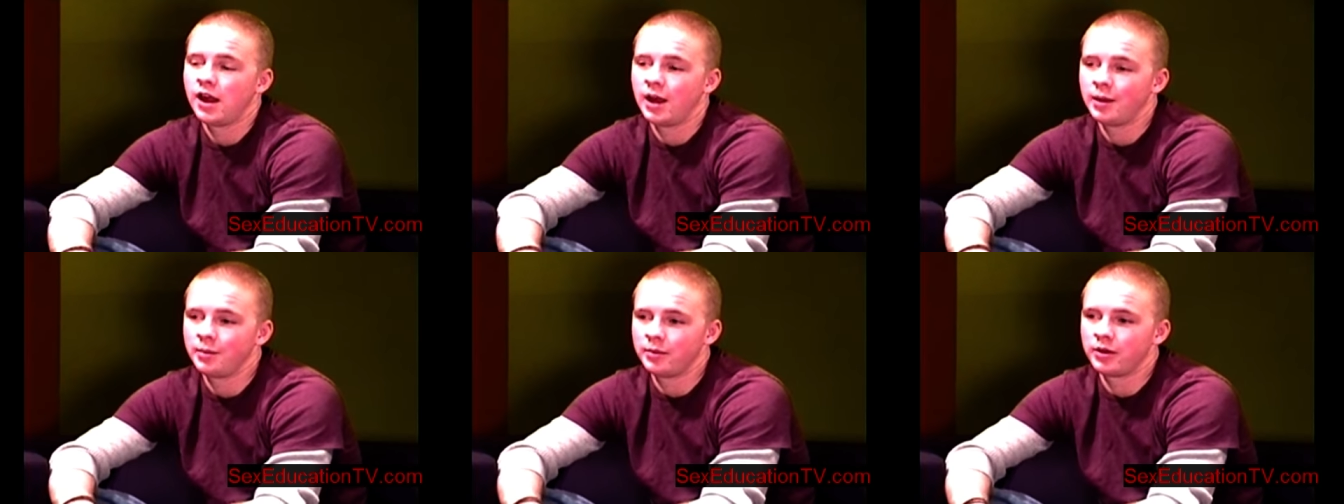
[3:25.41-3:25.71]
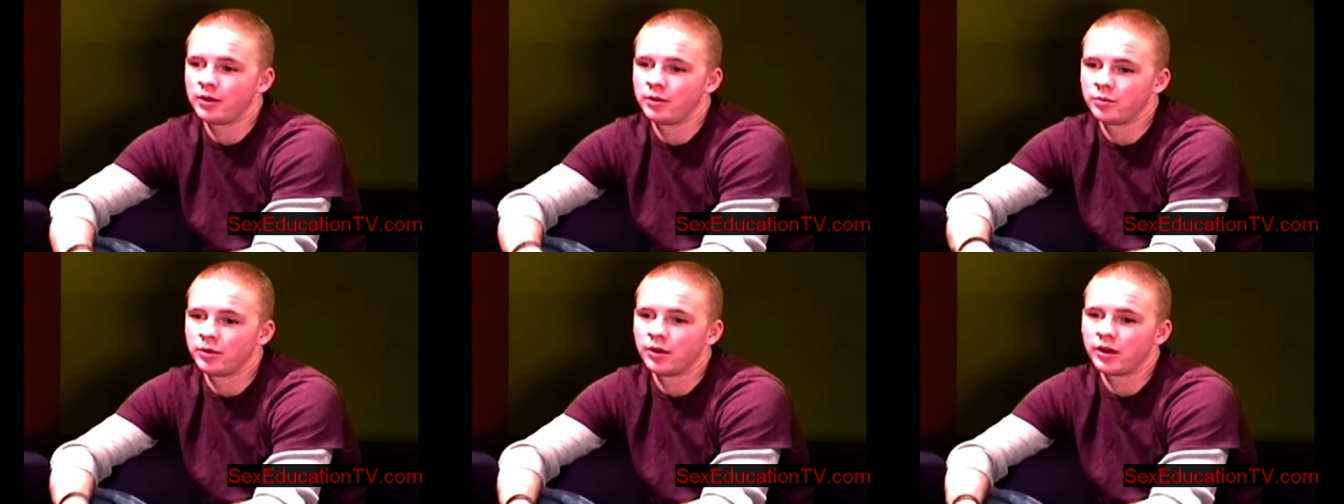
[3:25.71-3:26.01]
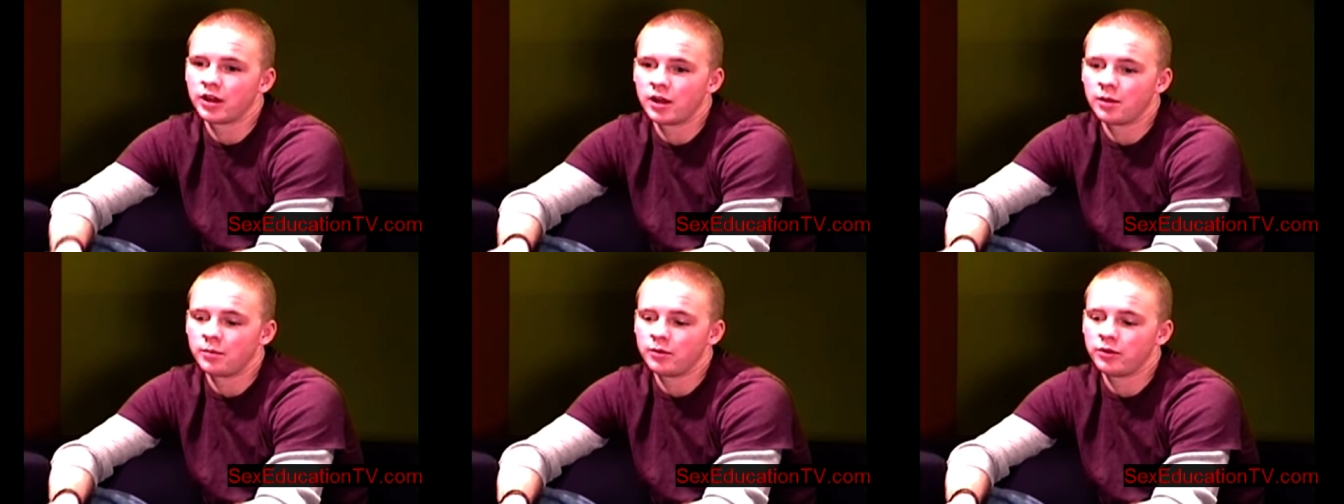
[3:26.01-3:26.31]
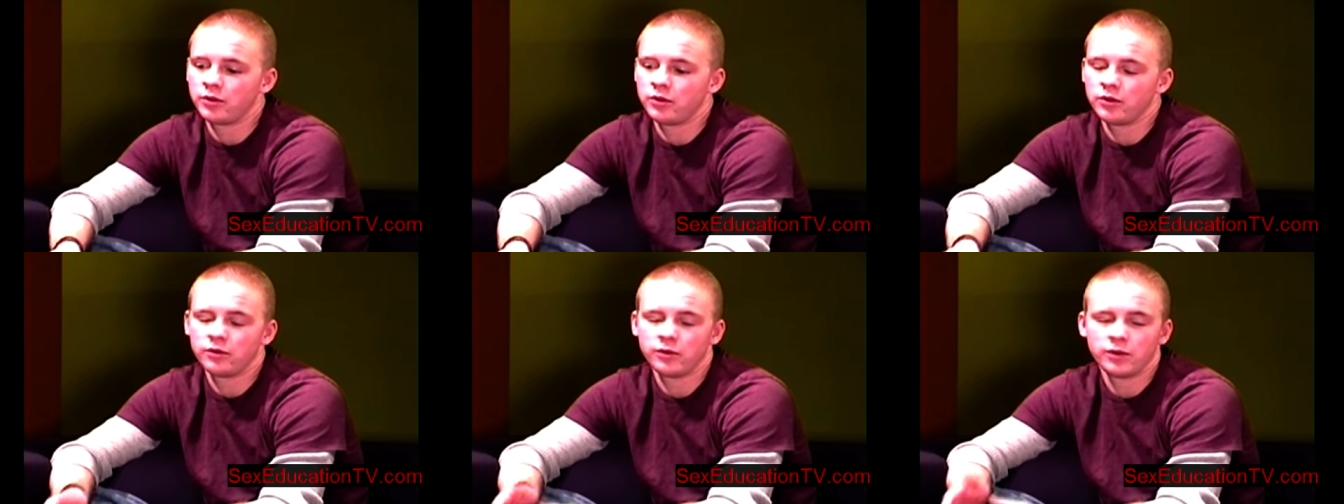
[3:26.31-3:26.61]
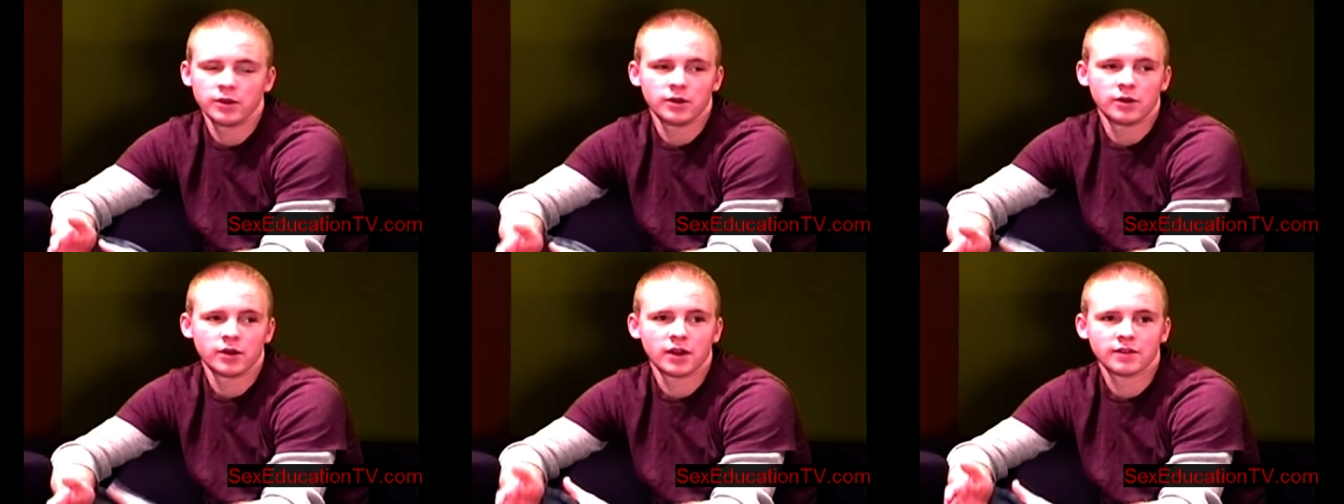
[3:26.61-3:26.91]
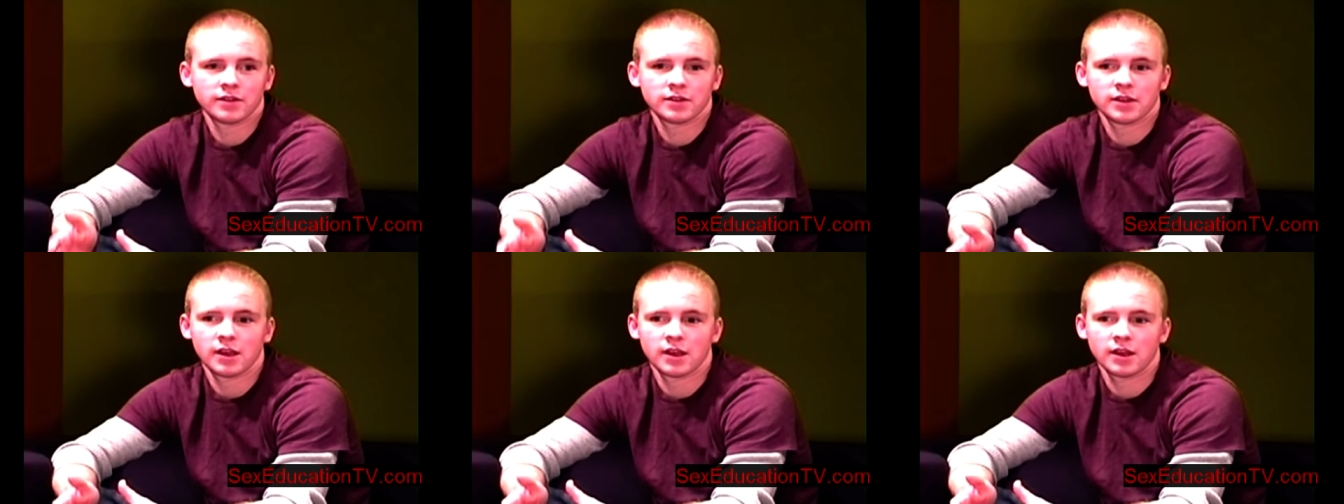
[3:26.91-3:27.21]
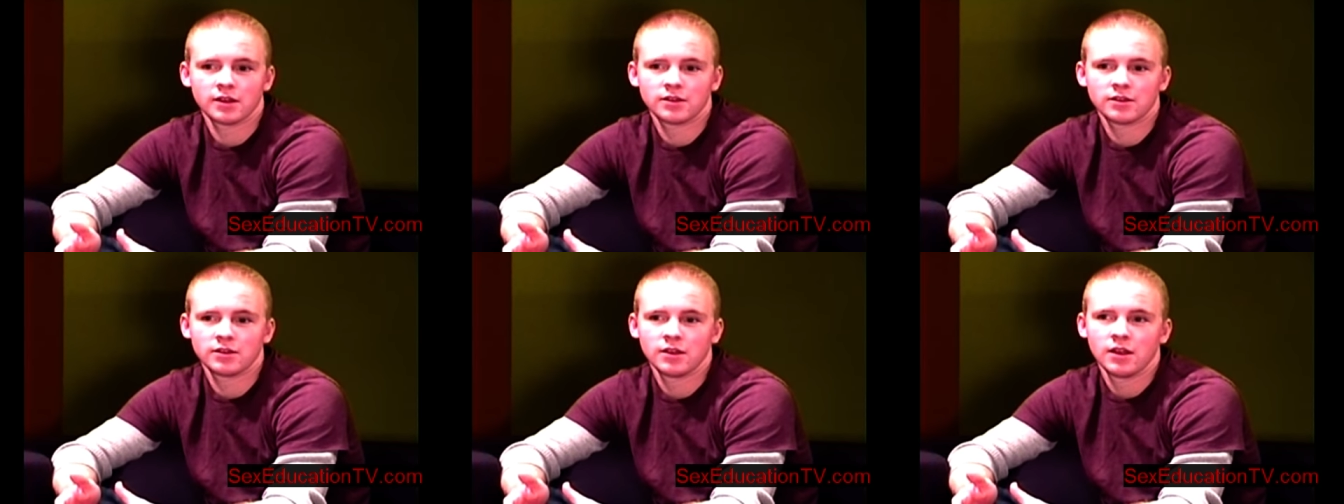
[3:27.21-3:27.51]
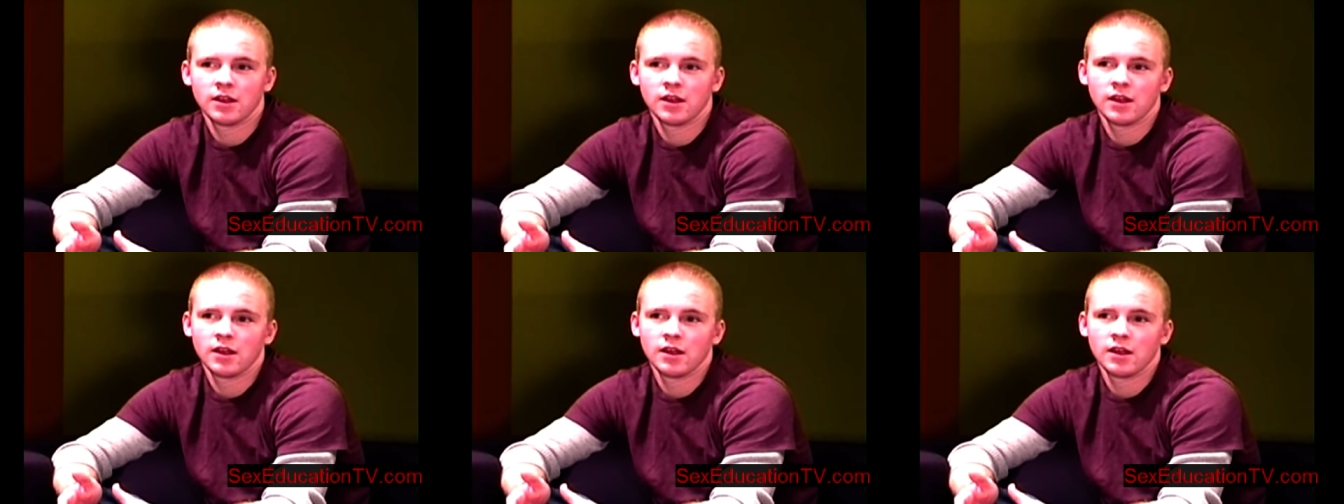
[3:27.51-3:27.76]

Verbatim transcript: "I'm gonna break up with you if we don't have sex,"